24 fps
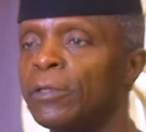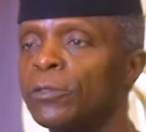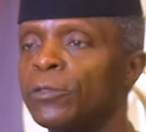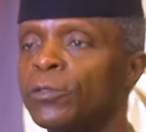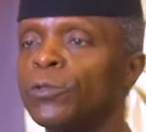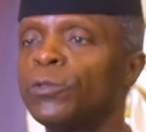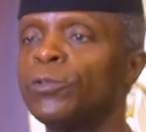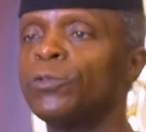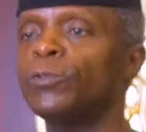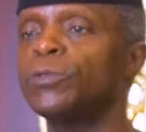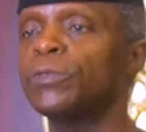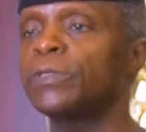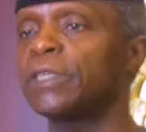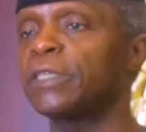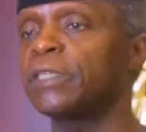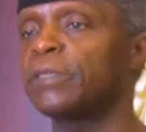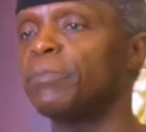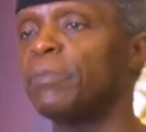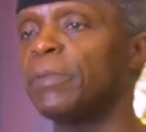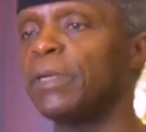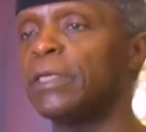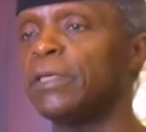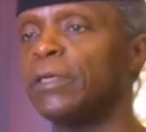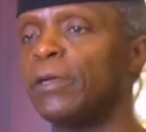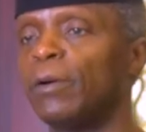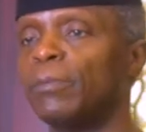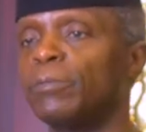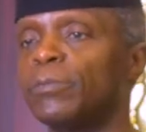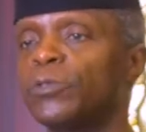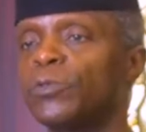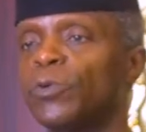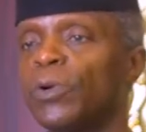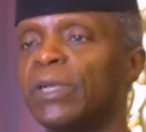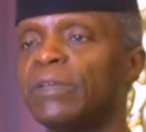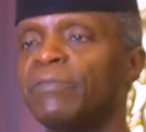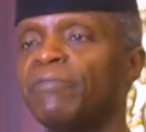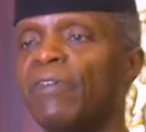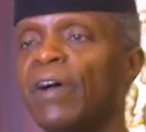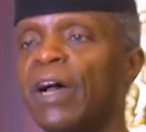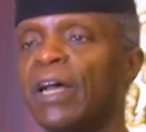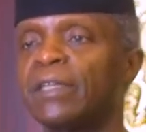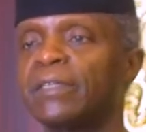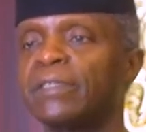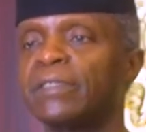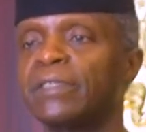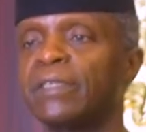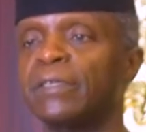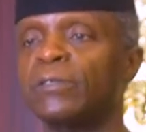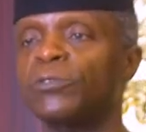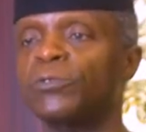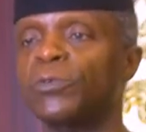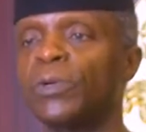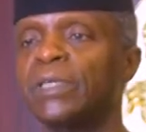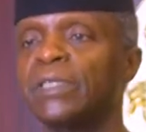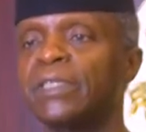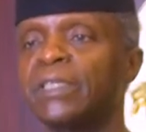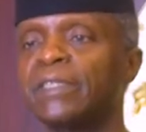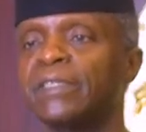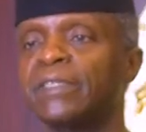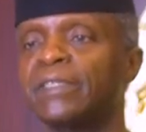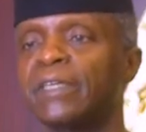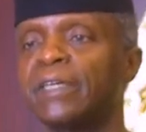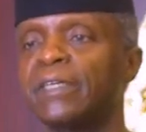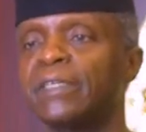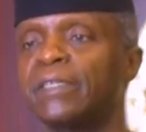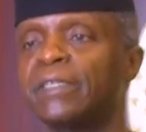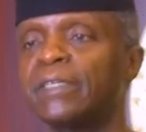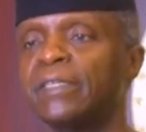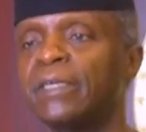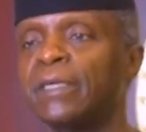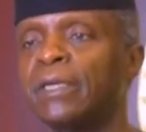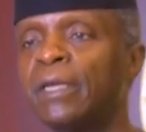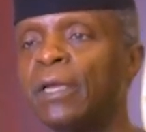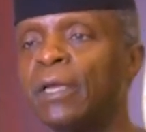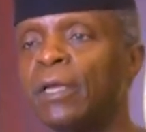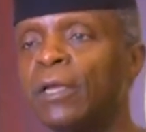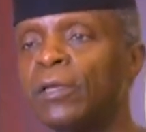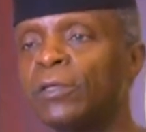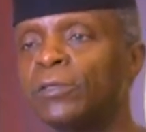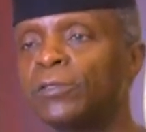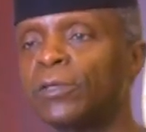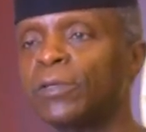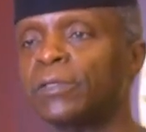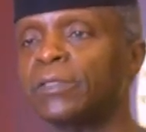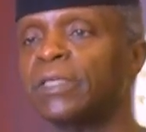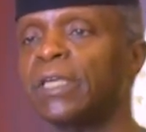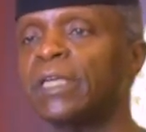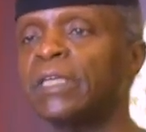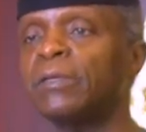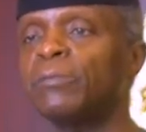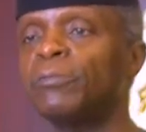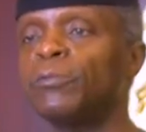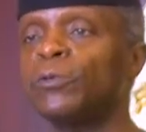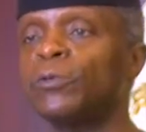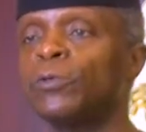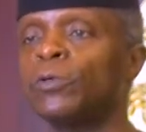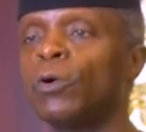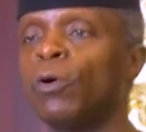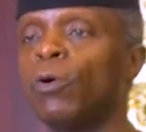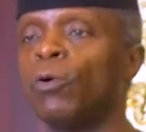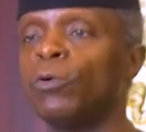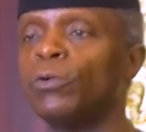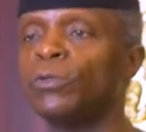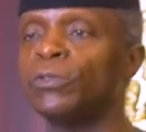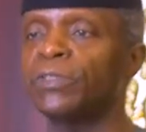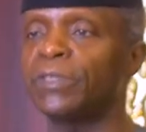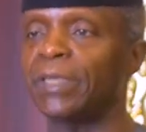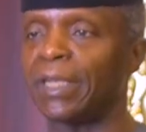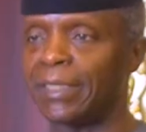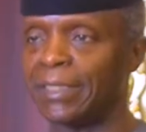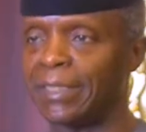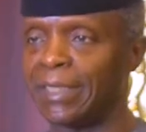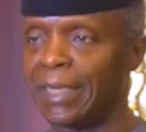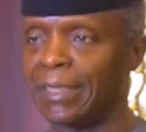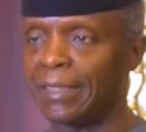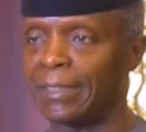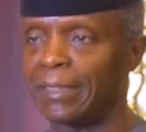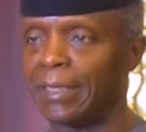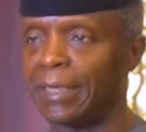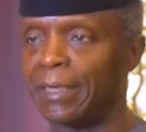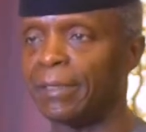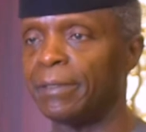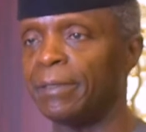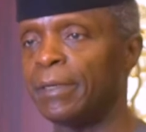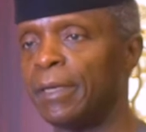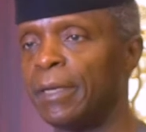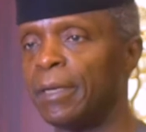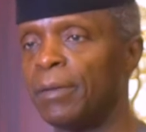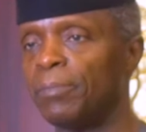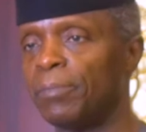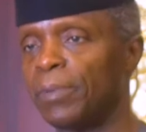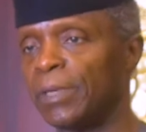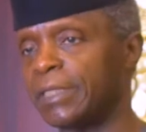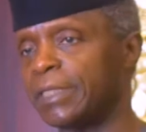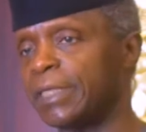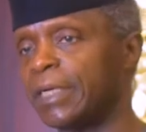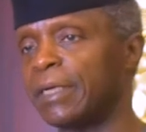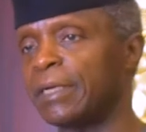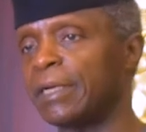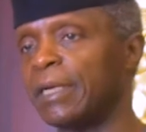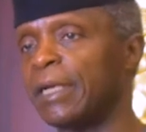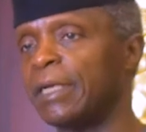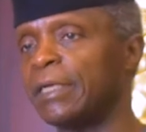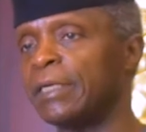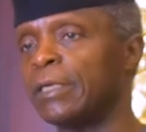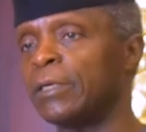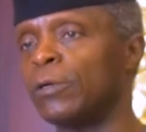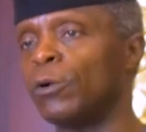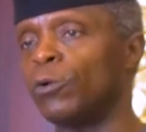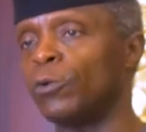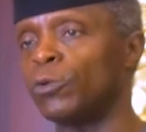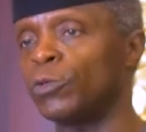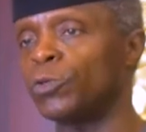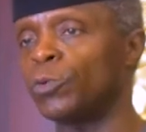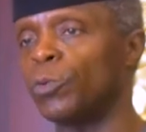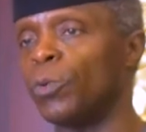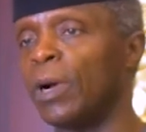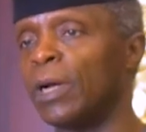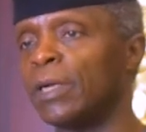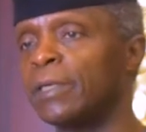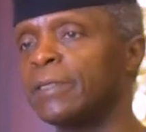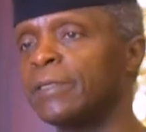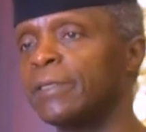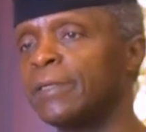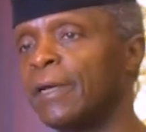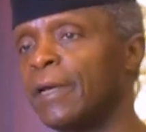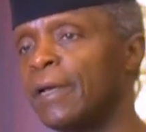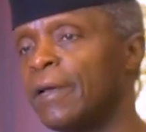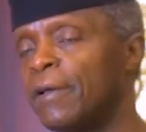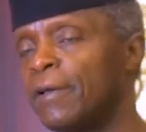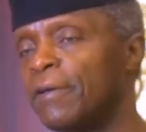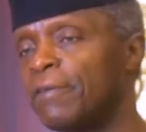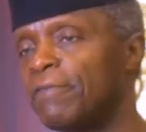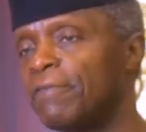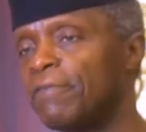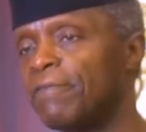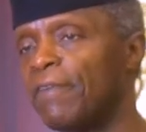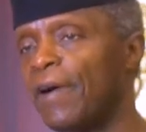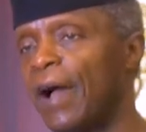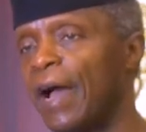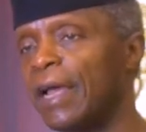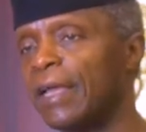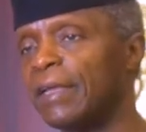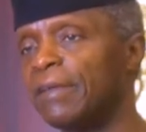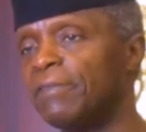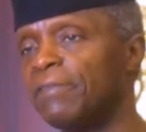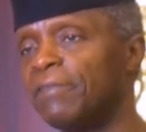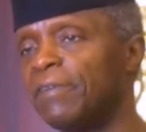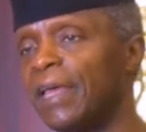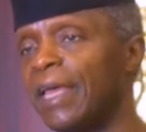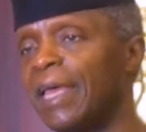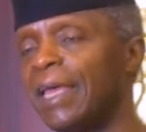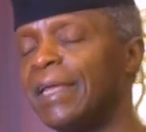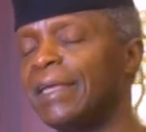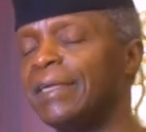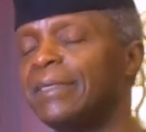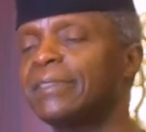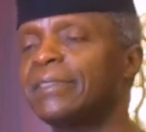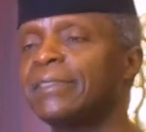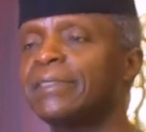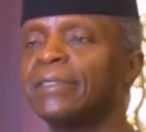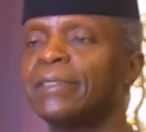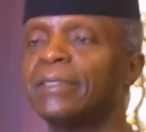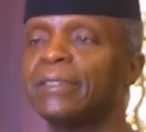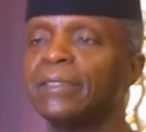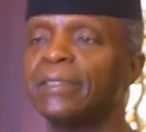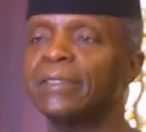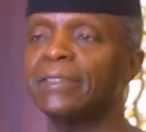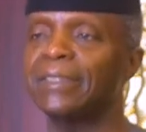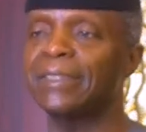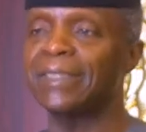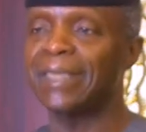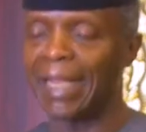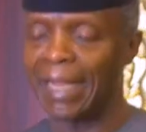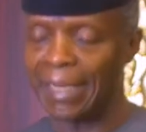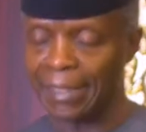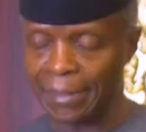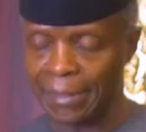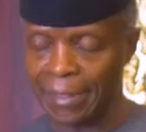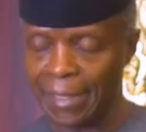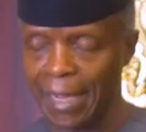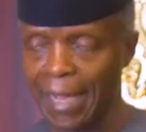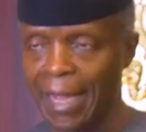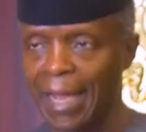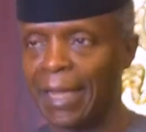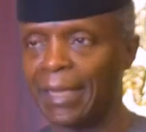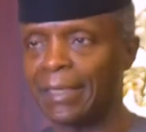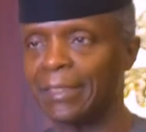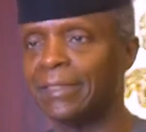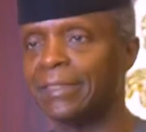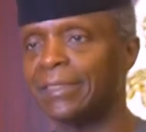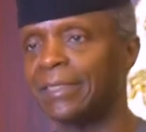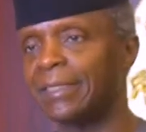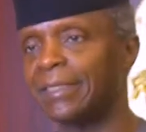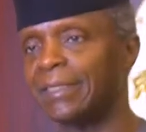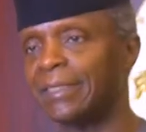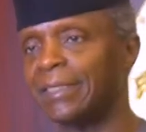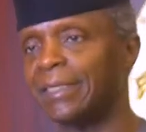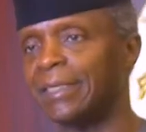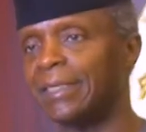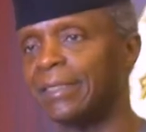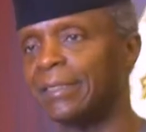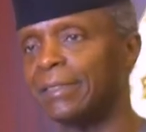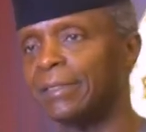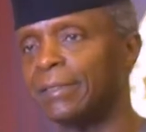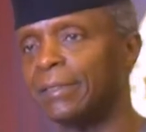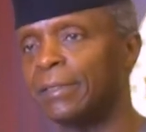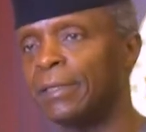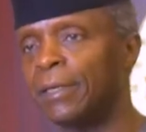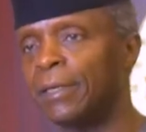to use this medium to advance the 2030 Sustainable Goals agenda, particularly Goals 1, 5, 8, 10, and 16,